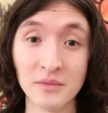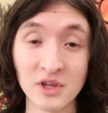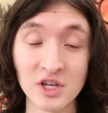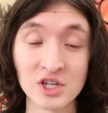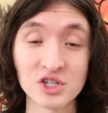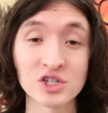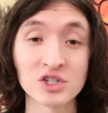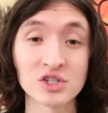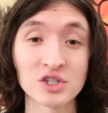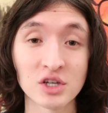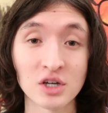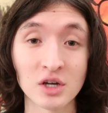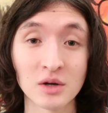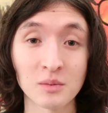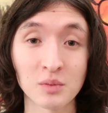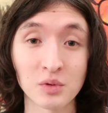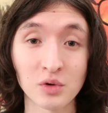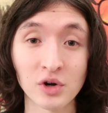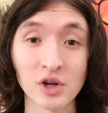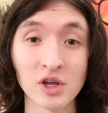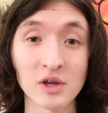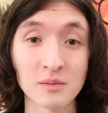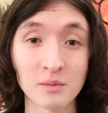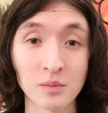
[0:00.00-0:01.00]
this is a
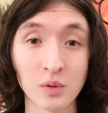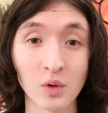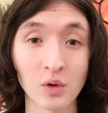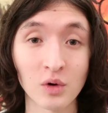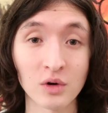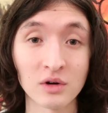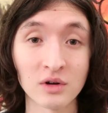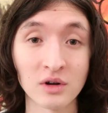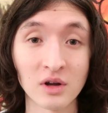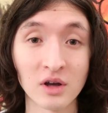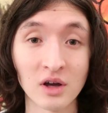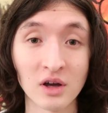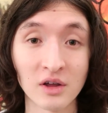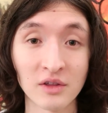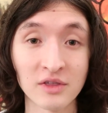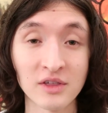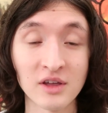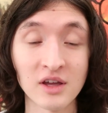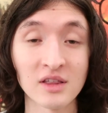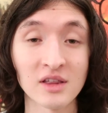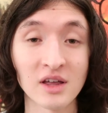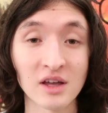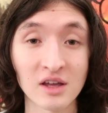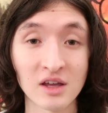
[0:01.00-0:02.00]
pretty important
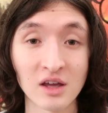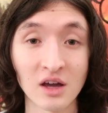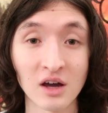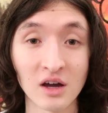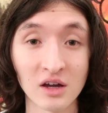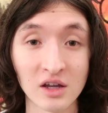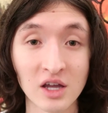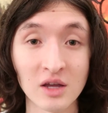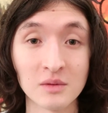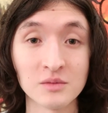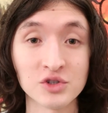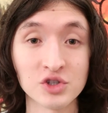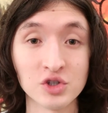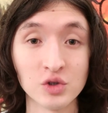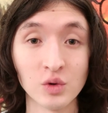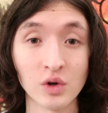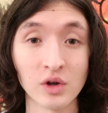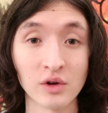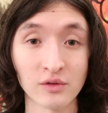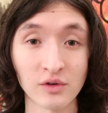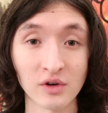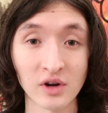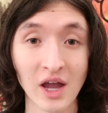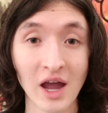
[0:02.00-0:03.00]
thing that Kim's
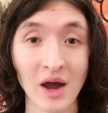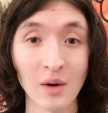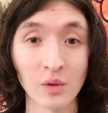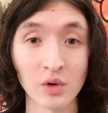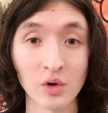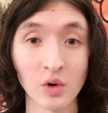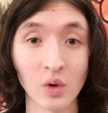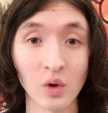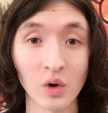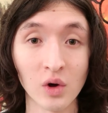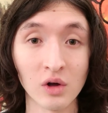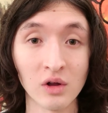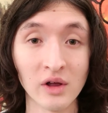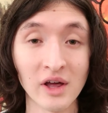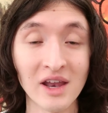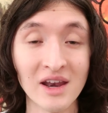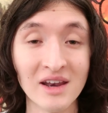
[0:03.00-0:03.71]
doing for Gatwood Oil.